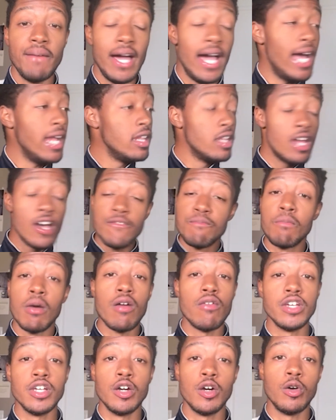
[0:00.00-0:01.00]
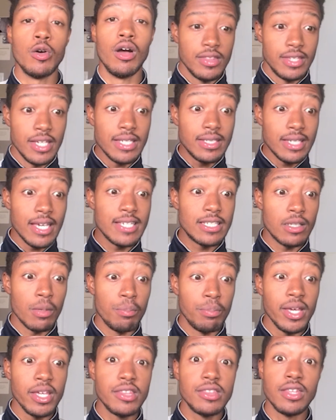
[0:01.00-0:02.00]
I love Mario. This is a
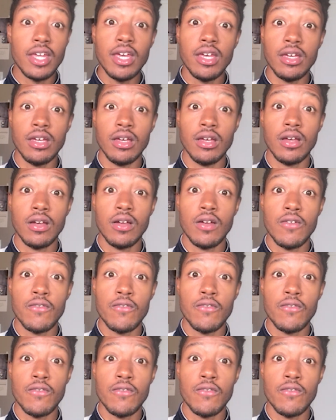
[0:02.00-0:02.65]
big thing